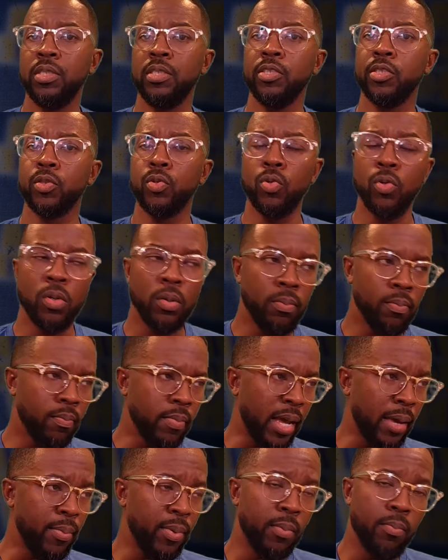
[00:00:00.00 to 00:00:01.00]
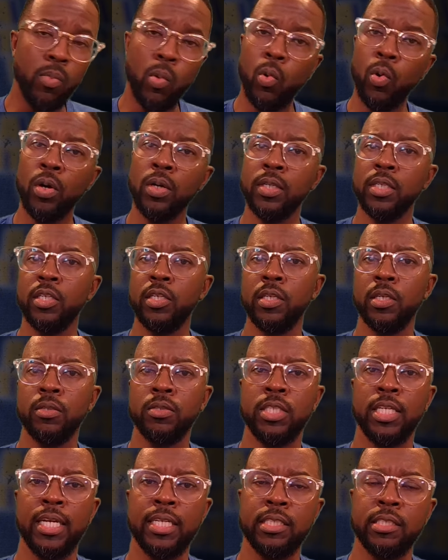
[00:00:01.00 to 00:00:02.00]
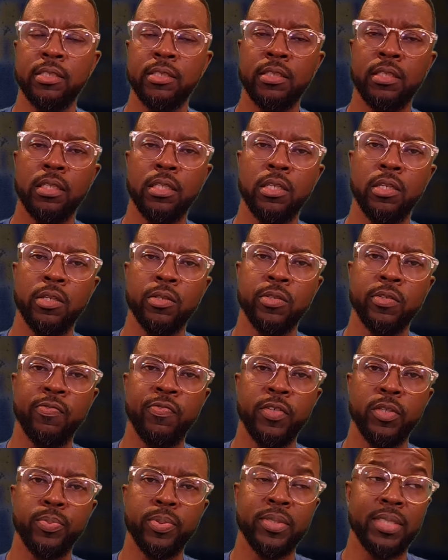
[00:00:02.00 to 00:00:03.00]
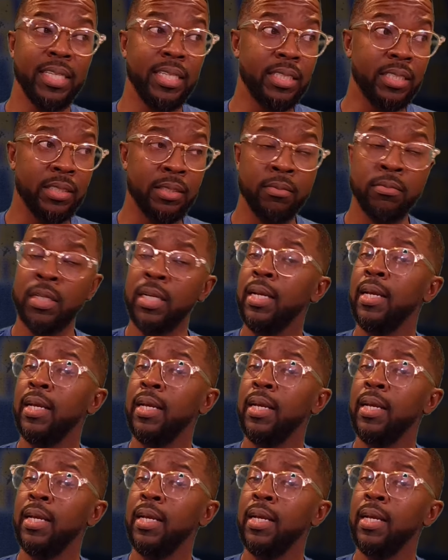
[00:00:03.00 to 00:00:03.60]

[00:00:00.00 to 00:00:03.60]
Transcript: to score, maybe more, changing the field possession.